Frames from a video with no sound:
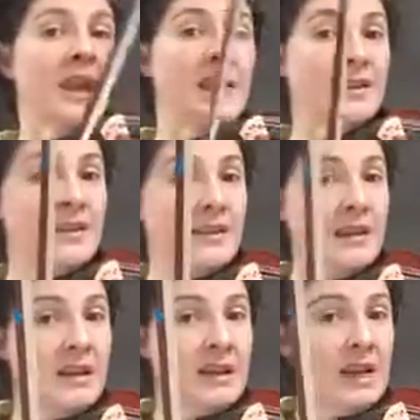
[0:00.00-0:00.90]
It's a
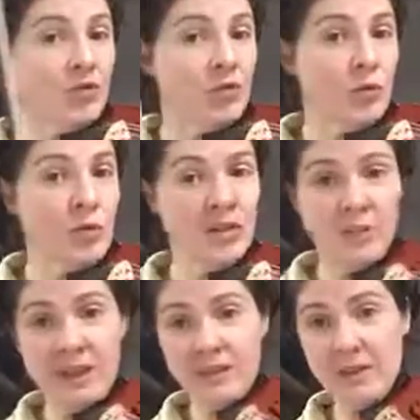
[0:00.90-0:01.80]
C natural, which
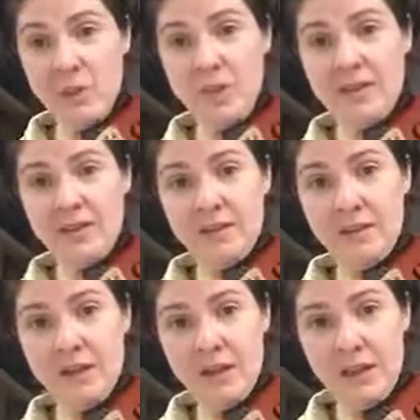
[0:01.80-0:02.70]
means that we
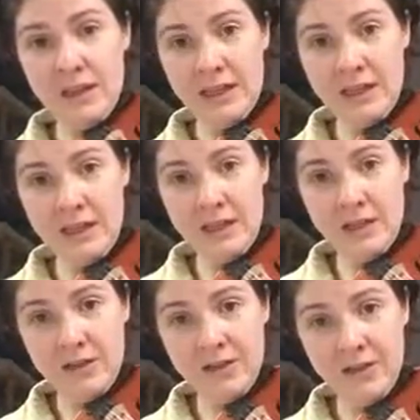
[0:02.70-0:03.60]
snuggle in
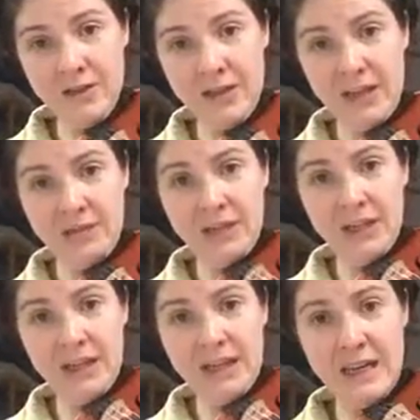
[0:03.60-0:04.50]
our second
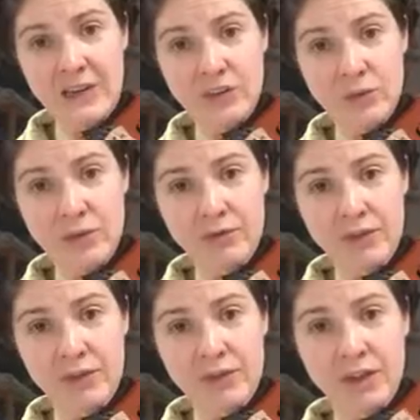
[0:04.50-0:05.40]
finger next to our
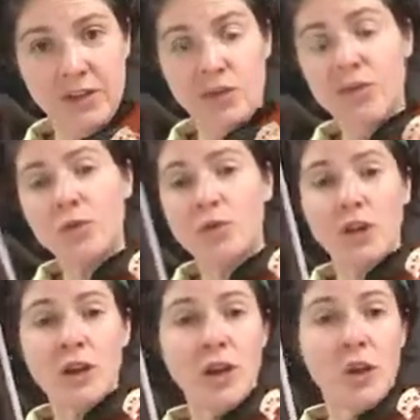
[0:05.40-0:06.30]
first finger. So it's called
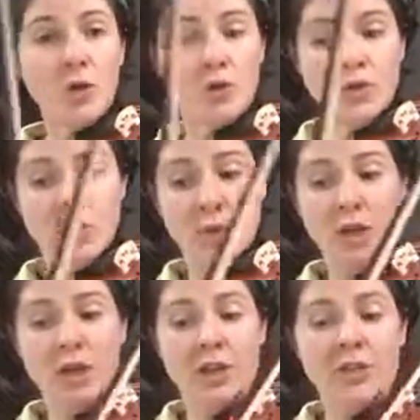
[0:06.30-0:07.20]
a low two.
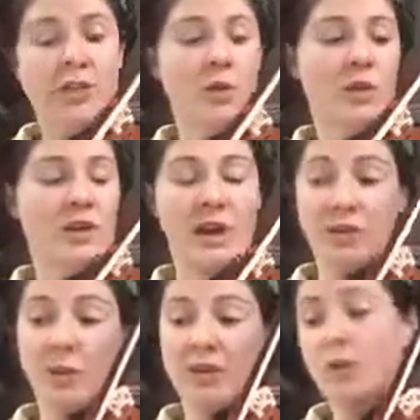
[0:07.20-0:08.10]
So we,
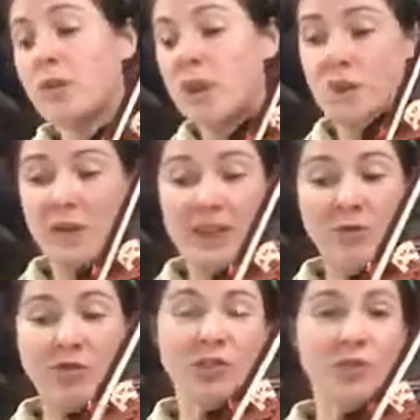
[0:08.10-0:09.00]
that's why it's called low
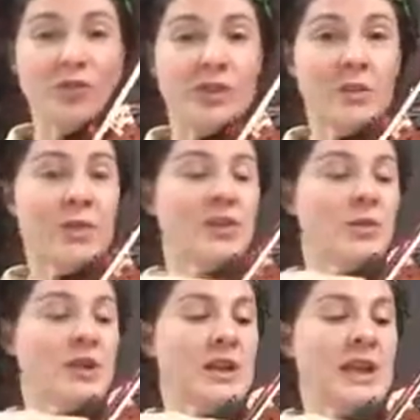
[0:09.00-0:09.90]
down twos. And we
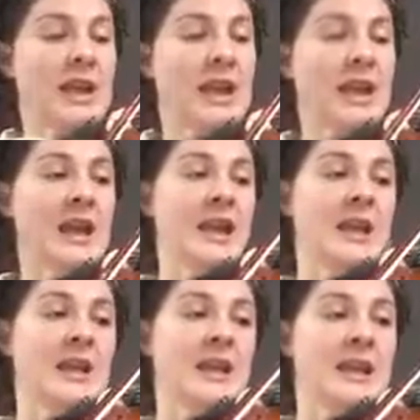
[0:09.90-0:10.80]
do an A,
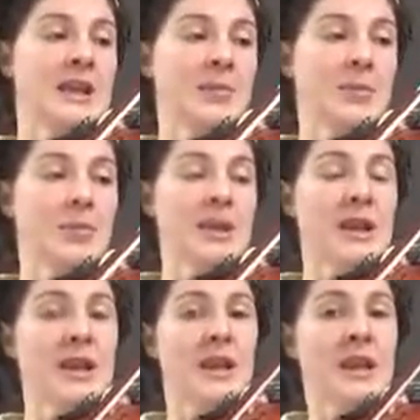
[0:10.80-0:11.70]
B,
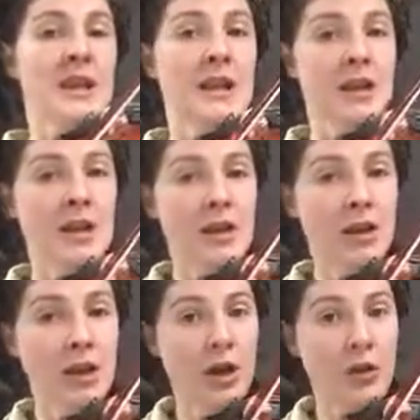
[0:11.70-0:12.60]

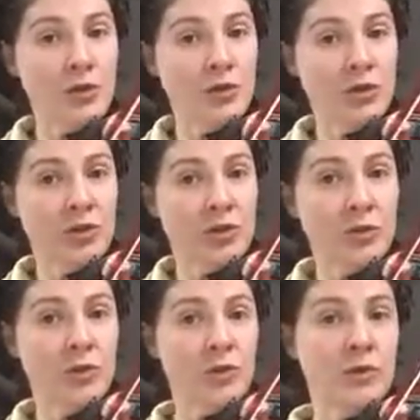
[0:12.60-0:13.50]
low two
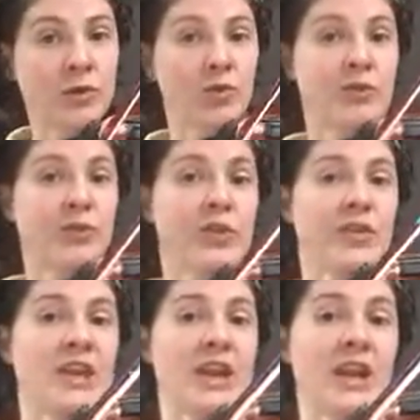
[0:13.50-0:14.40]
for a
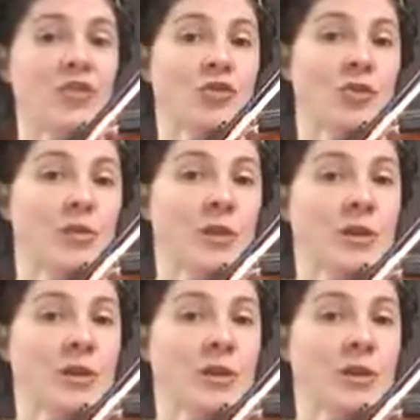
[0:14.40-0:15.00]
C natural,